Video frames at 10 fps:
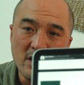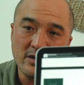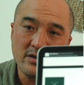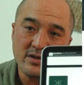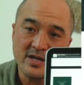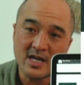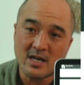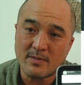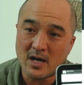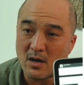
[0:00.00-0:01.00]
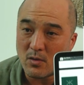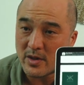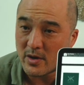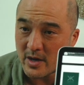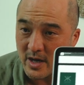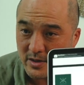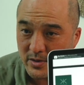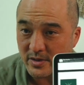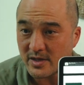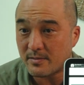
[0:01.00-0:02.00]
you're thinking about whether or not to
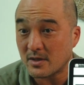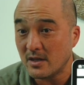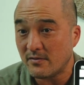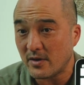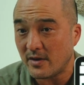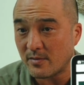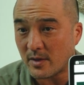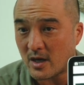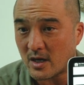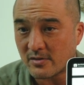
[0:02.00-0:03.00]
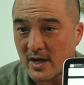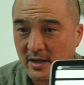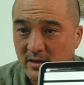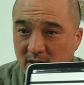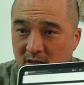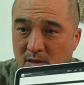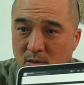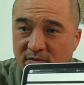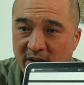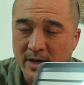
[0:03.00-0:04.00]
accept delivery from a contractor. This is the
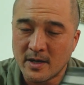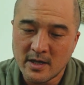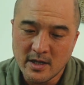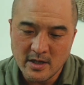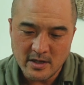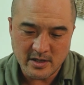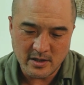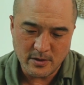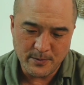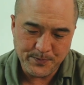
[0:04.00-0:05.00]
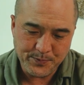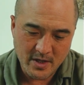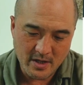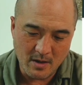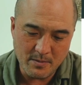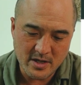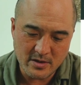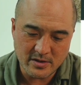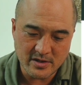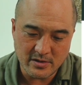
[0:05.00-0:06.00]
roofing. So
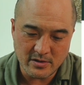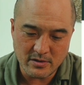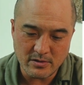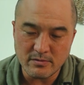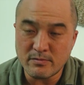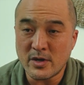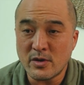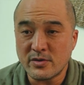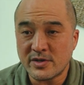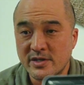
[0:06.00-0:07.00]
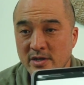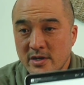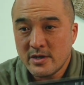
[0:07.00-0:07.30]
unbeknownst to most